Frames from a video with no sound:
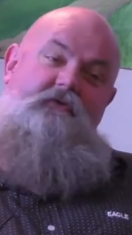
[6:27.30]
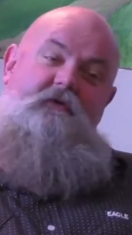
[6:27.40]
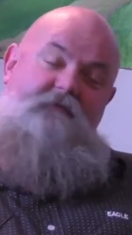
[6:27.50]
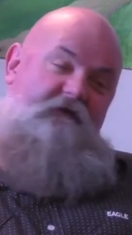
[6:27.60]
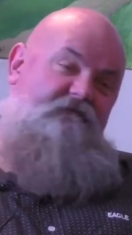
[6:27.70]
you're
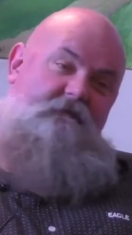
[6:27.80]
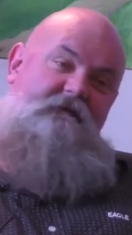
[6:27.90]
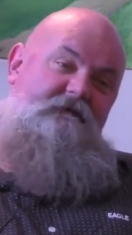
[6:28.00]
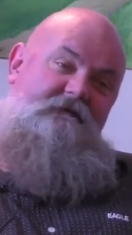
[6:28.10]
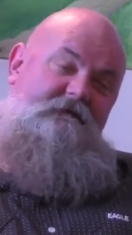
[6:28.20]
going to pray for
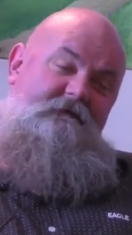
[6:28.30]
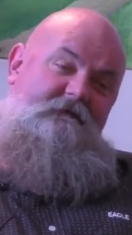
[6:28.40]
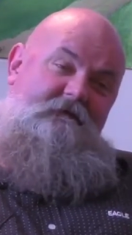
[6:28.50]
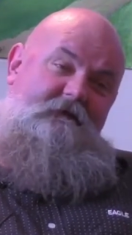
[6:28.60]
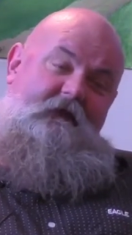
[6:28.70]
me.
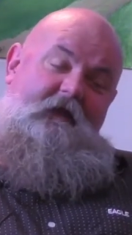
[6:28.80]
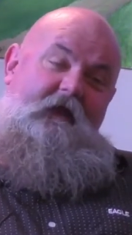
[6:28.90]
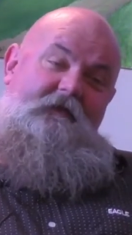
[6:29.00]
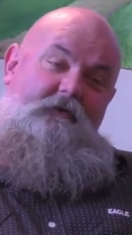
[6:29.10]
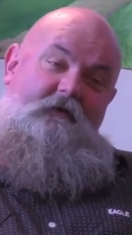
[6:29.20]

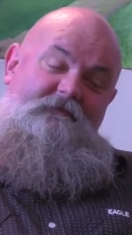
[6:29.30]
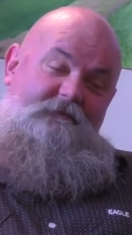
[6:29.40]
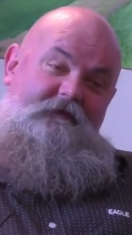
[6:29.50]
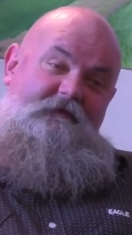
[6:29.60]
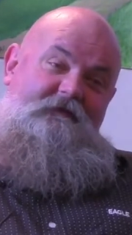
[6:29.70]
And you asked
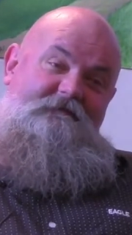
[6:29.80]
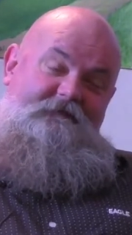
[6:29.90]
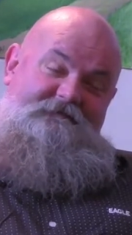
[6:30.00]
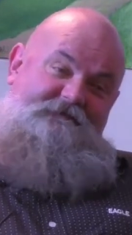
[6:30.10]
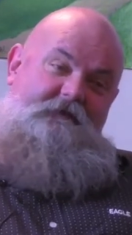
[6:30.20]
me, is
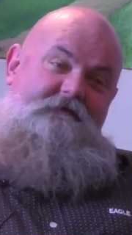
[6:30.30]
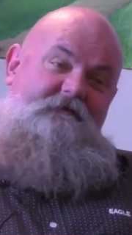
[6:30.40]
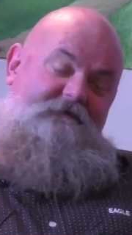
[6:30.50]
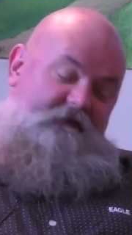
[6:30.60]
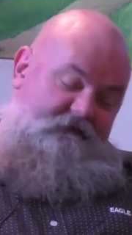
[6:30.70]
it
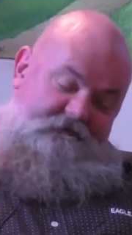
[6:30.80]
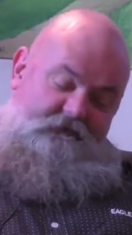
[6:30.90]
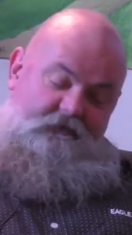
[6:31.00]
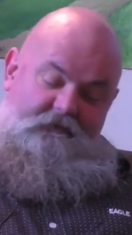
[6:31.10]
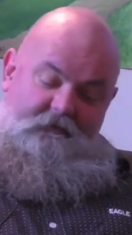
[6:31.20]
serious? I looked
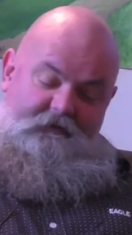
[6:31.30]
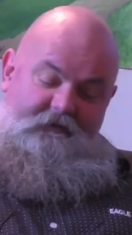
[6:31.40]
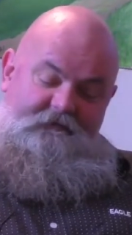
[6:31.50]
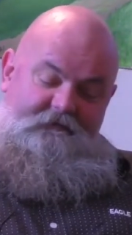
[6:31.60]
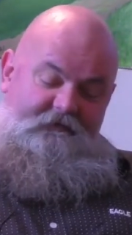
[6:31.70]
at all the
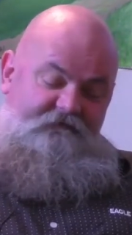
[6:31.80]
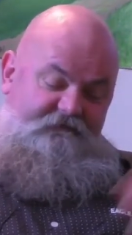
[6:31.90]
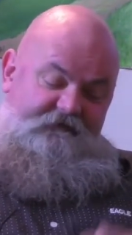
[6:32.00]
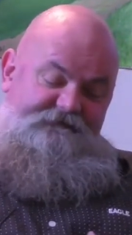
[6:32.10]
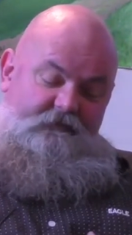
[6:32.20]
blood and the
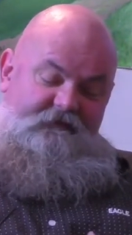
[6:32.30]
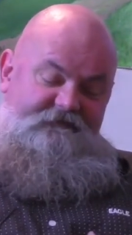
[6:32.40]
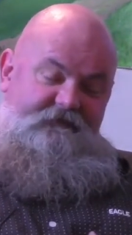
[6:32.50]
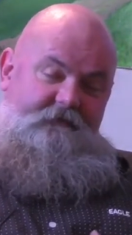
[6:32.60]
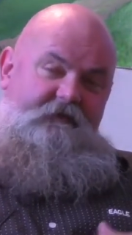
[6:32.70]
flesh on my
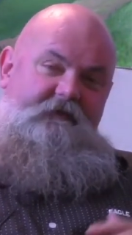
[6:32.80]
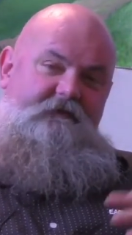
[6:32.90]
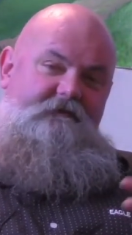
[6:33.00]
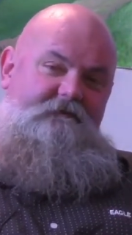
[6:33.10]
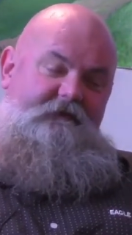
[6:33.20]
stomach,
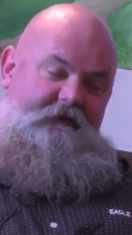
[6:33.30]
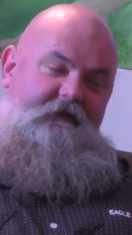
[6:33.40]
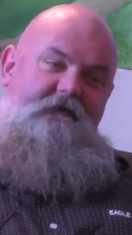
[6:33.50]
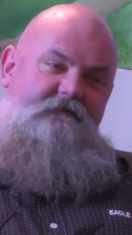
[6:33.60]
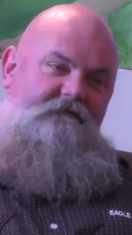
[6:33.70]
and
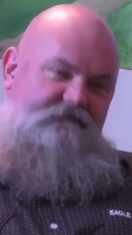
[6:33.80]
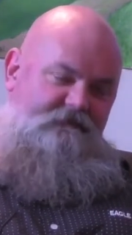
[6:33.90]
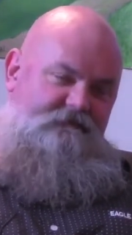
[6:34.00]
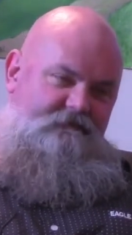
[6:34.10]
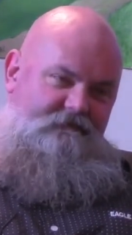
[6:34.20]
it's
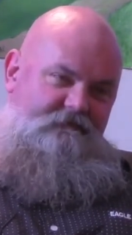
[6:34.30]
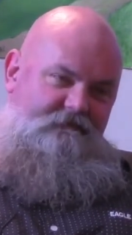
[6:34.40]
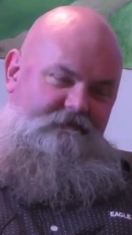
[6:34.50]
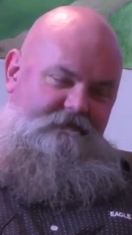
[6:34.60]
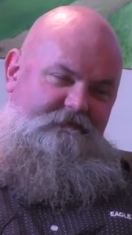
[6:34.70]

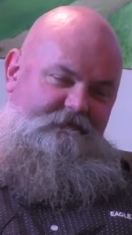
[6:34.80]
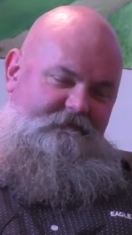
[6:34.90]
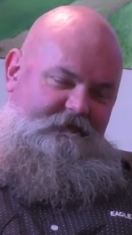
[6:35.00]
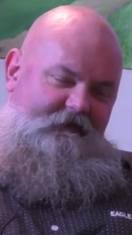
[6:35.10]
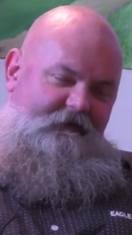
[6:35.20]

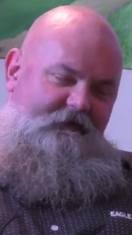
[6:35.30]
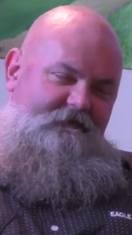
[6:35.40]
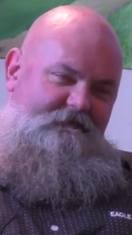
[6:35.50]
kind of like...